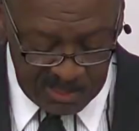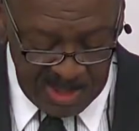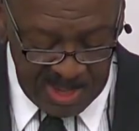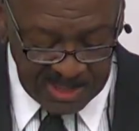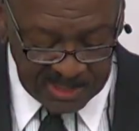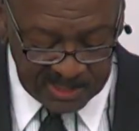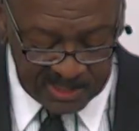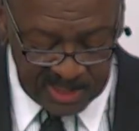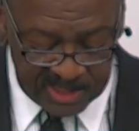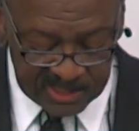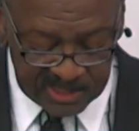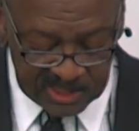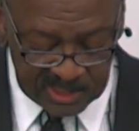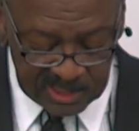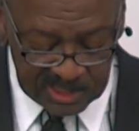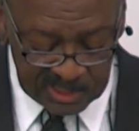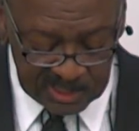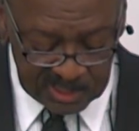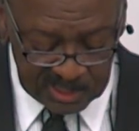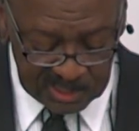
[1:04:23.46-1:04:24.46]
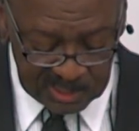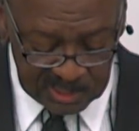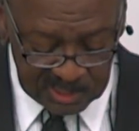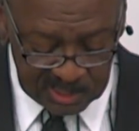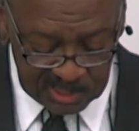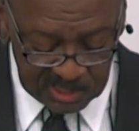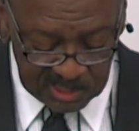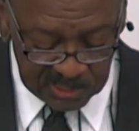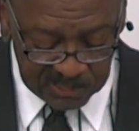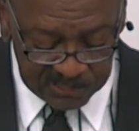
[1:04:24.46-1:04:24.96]
intention
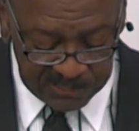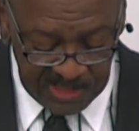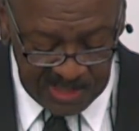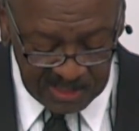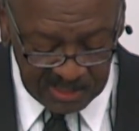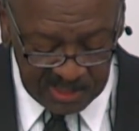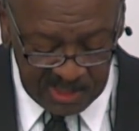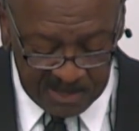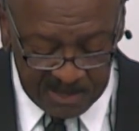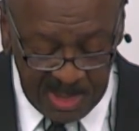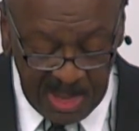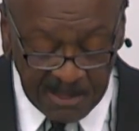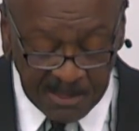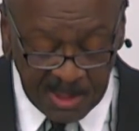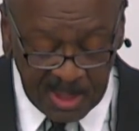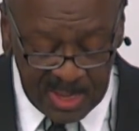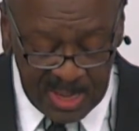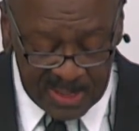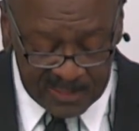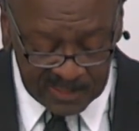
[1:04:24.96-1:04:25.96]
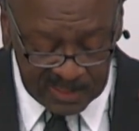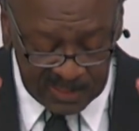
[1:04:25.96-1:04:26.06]
to follow him. Now I'm going to ask it